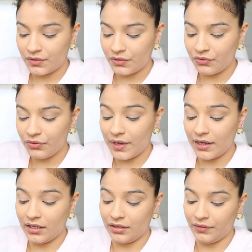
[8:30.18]
to
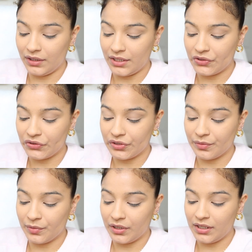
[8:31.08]
get in a
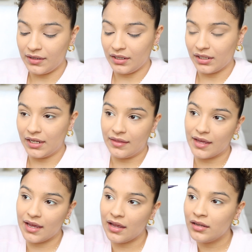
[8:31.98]
relationship or anything like
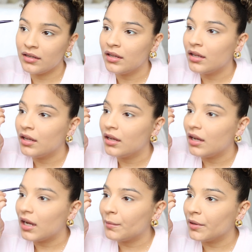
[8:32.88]
that,
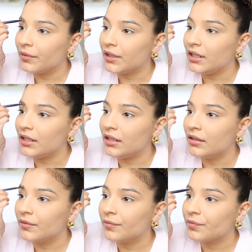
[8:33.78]
I'm
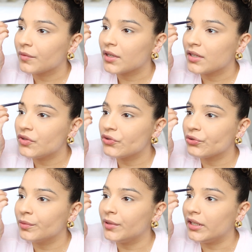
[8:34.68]
already
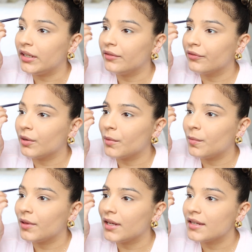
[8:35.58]
contributing from a
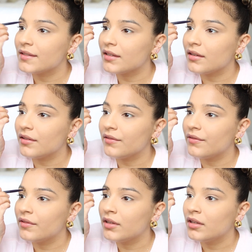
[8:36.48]
place
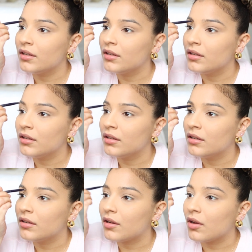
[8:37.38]
of
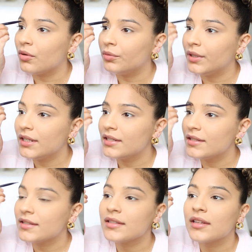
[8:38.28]

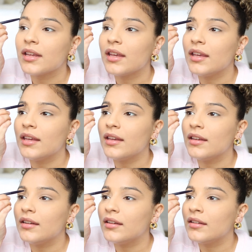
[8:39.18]
wholeness
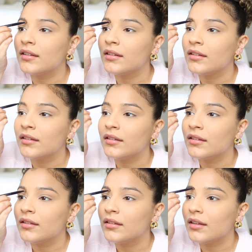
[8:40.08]
and
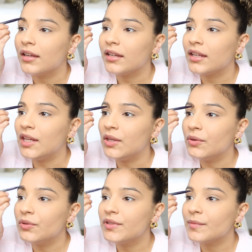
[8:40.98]
a
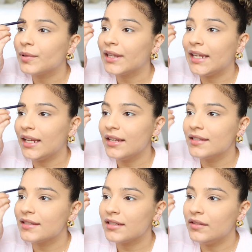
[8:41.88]
healed
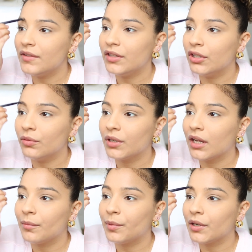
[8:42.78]
place, even though we're
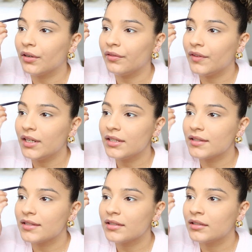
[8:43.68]
not
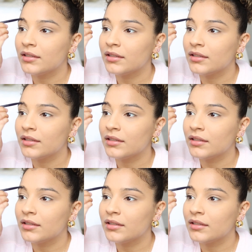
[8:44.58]
perfect.